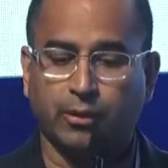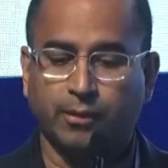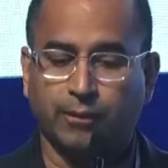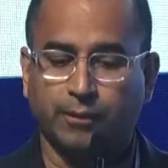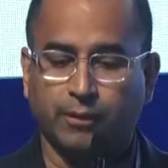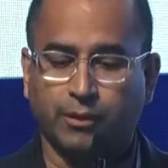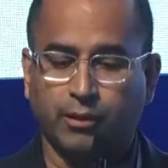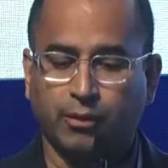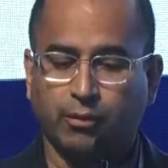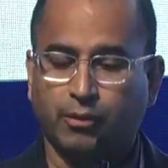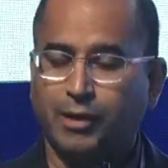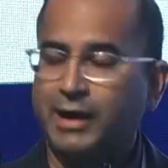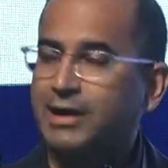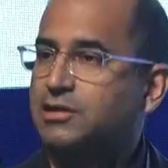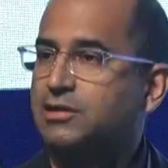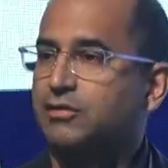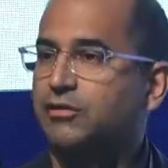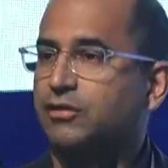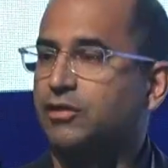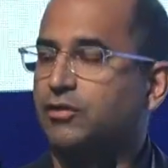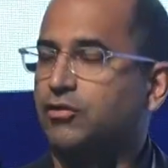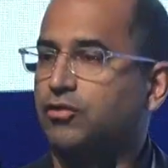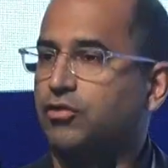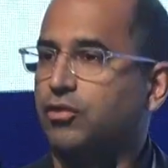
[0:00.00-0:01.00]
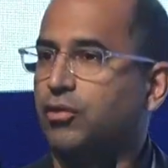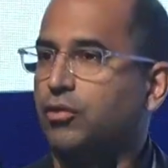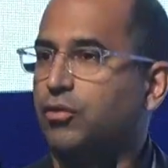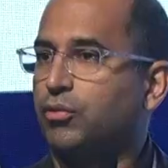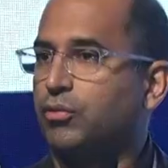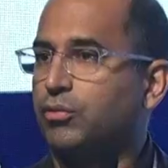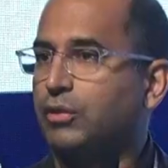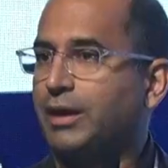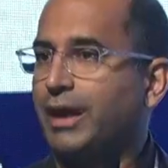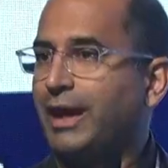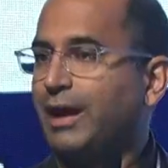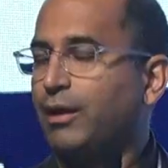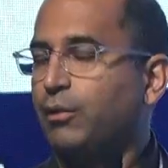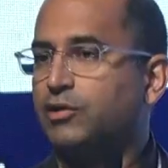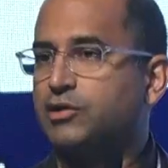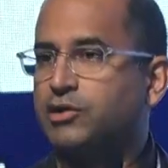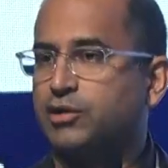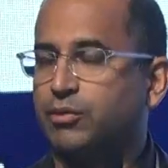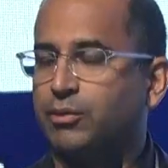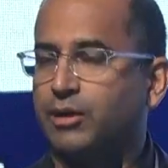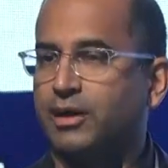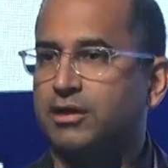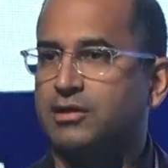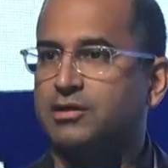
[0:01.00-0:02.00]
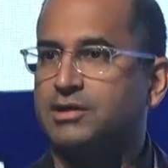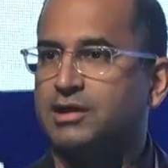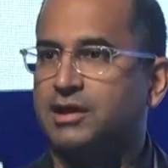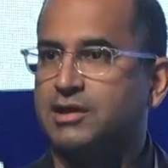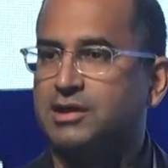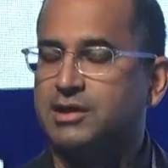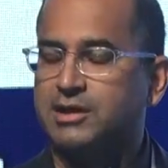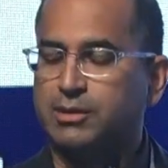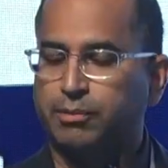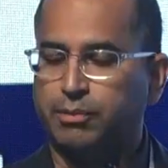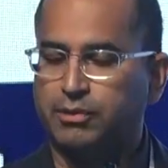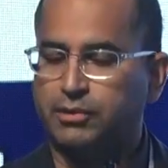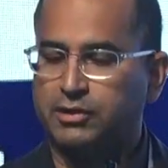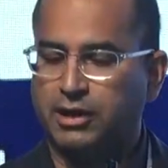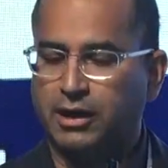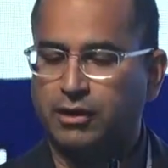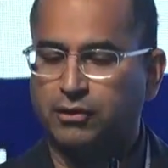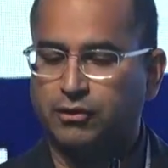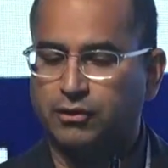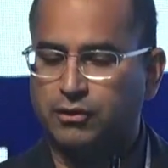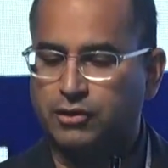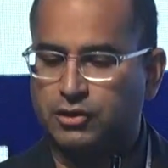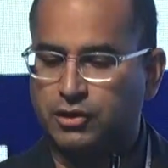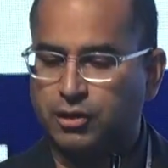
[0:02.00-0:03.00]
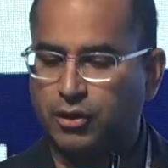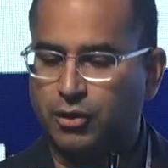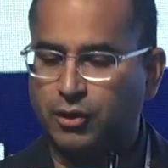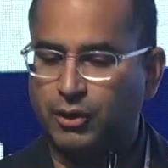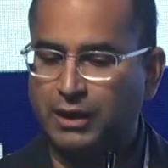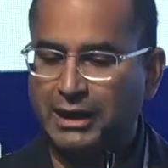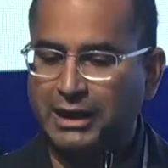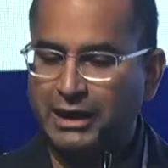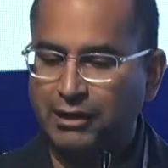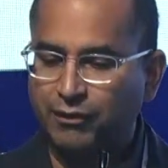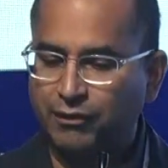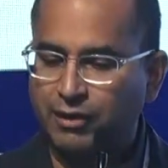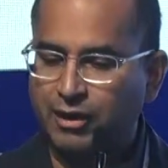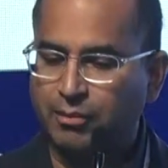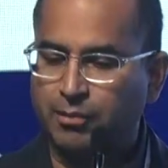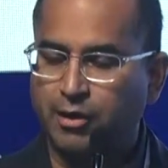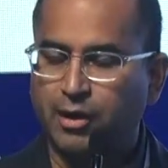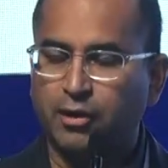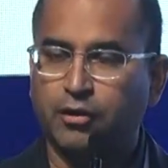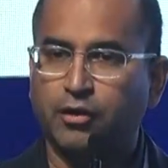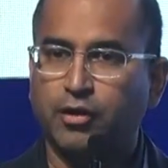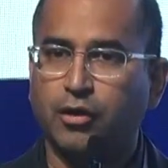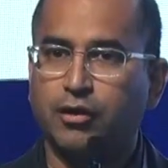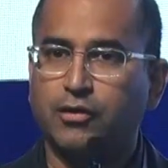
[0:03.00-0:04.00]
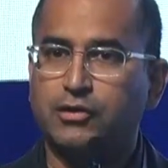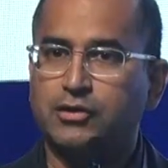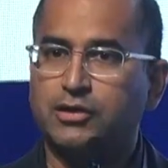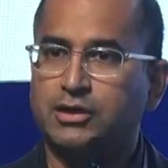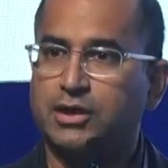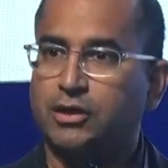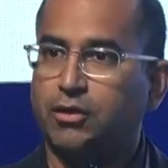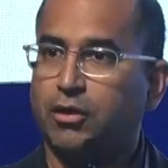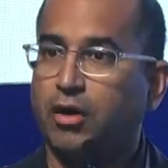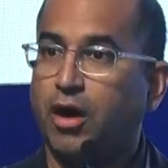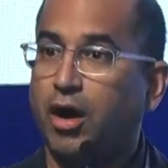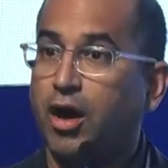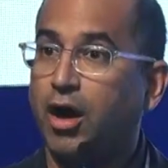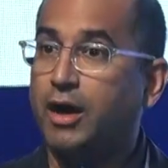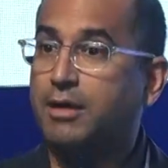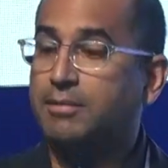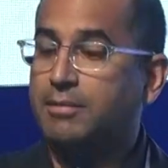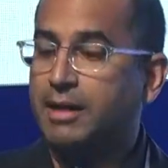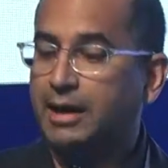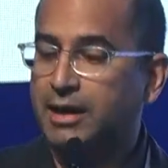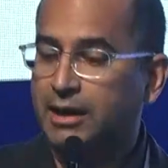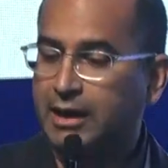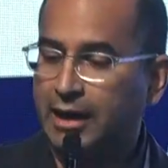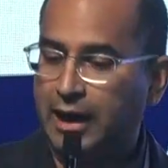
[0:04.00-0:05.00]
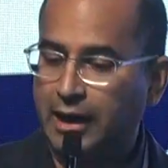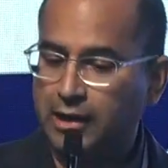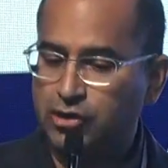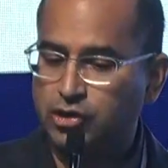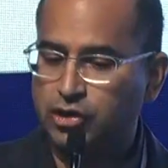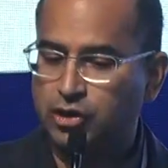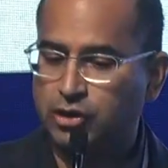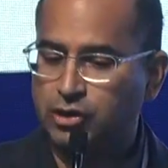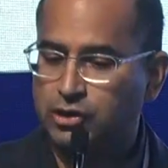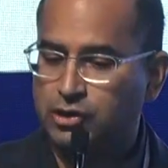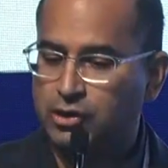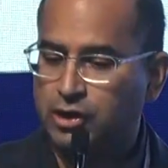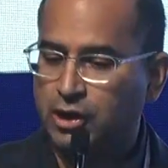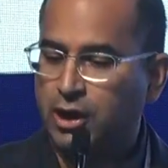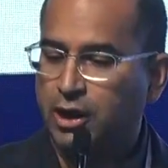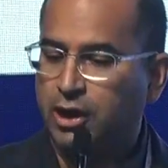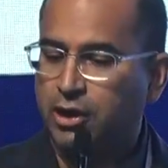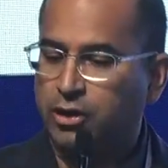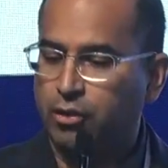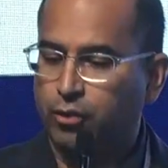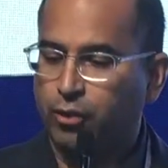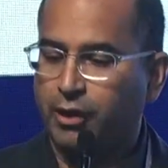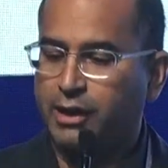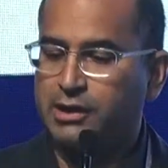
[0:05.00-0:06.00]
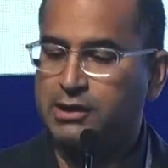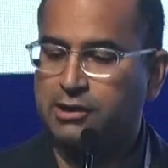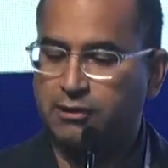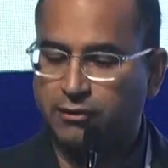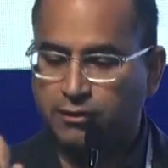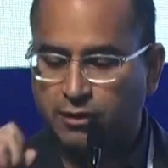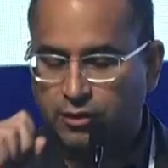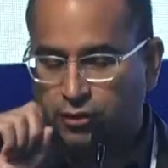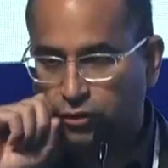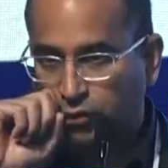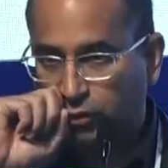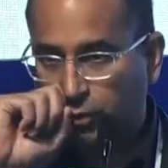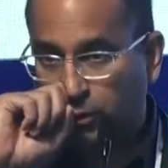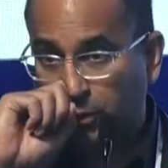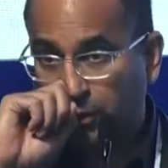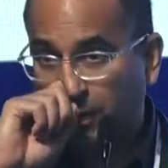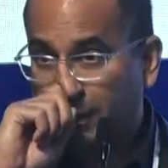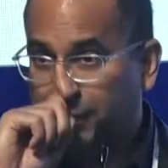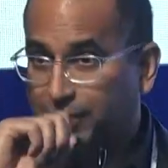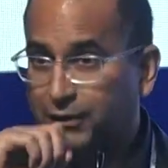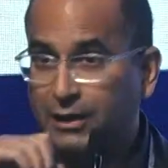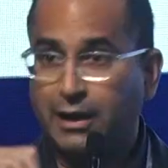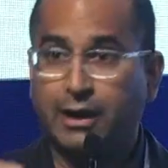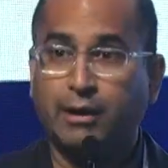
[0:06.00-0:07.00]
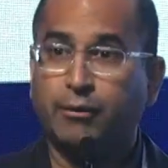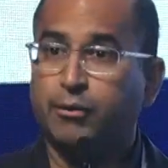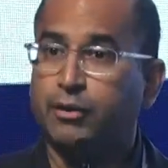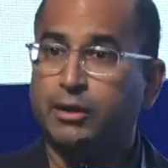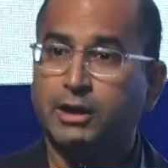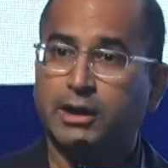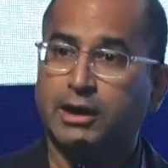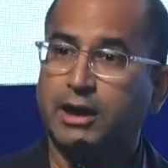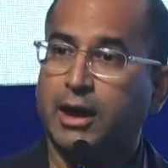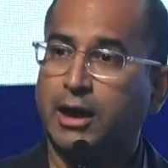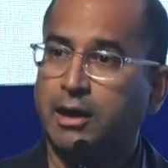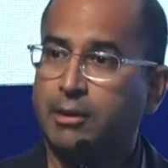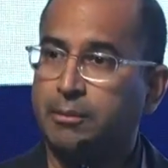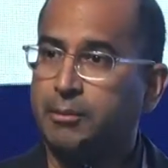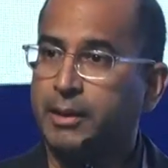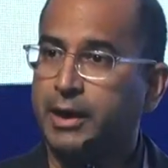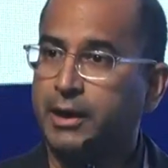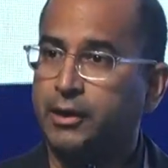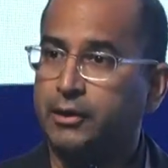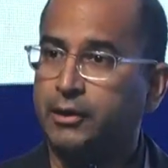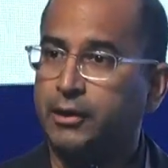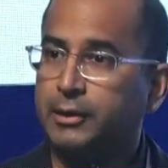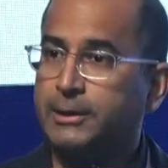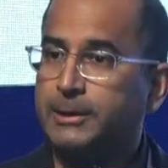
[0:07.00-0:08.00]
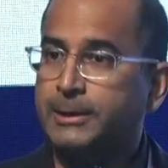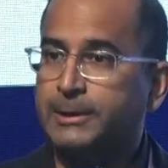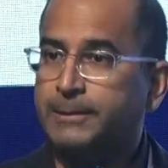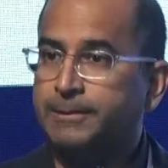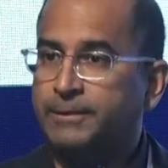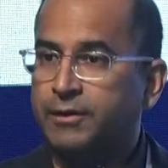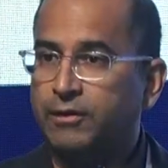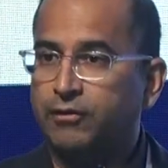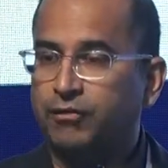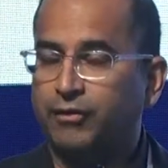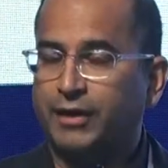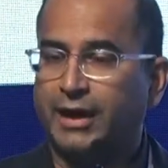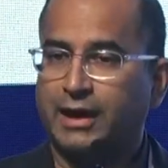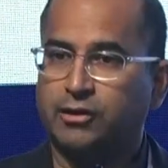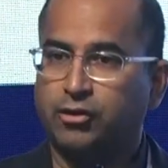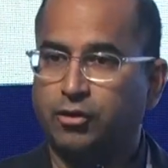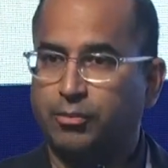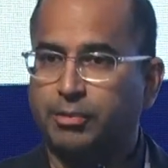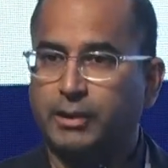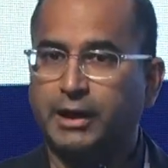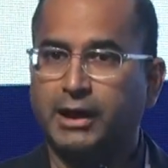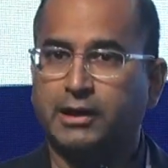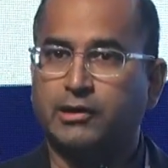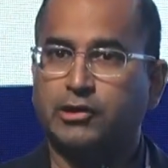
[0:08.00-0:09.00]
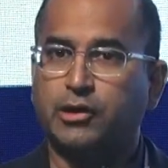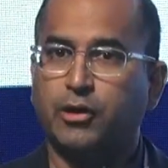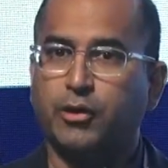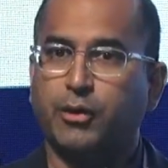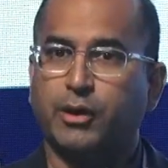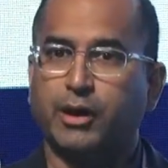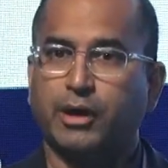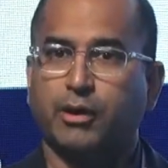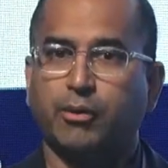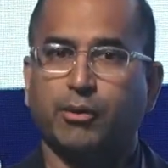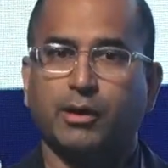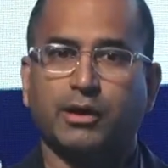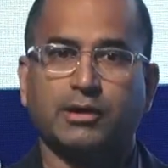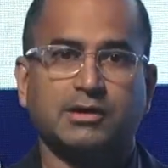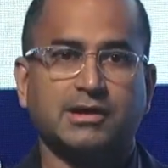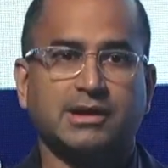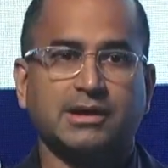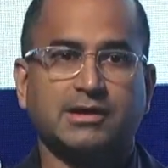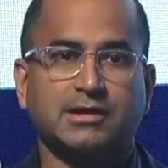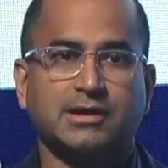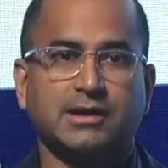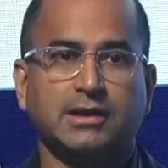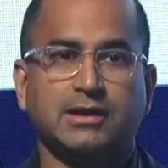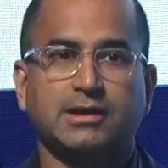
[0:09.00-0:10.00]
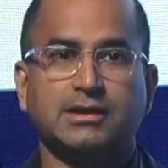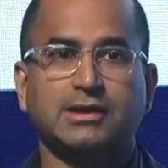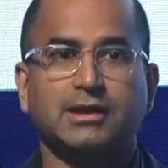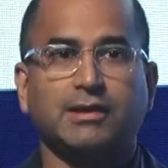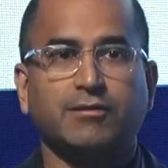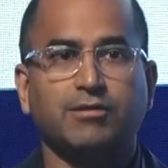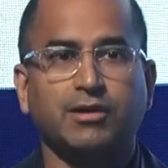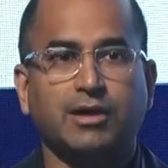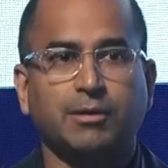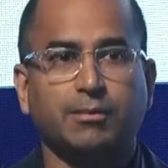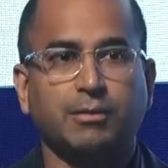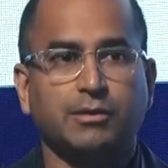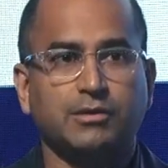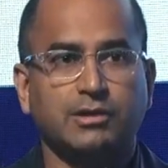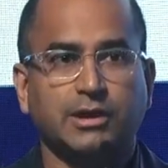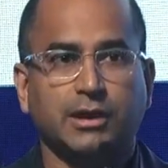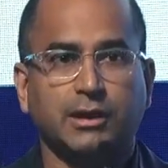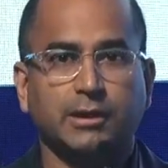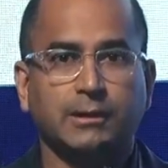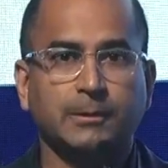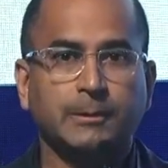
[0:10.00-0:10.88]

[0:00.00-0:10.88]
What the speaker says: The rates of control languish around 60% or so, and even among those that are on medications, the rates of control have not really gotten better. In fact, they're plateauing around 60 to 70%.